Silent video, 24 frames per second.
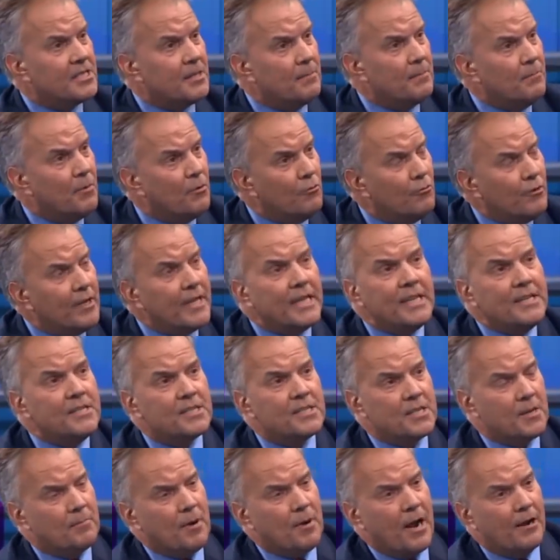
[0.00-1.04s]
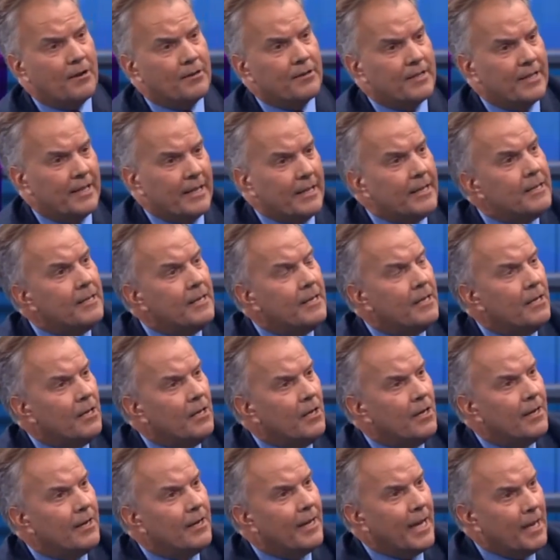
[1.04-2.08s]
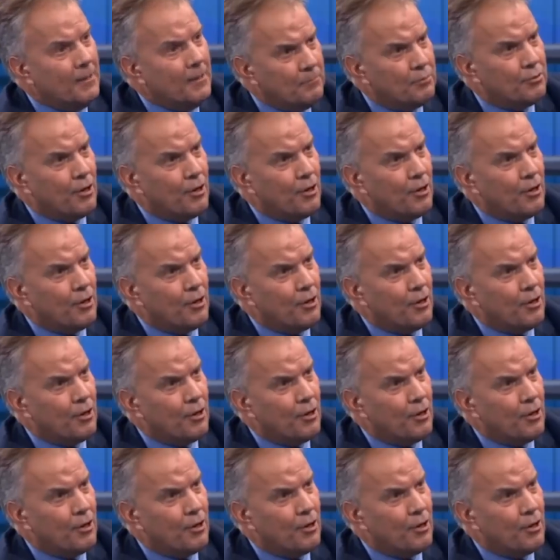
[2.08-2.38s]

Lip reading: some Marines apparently, in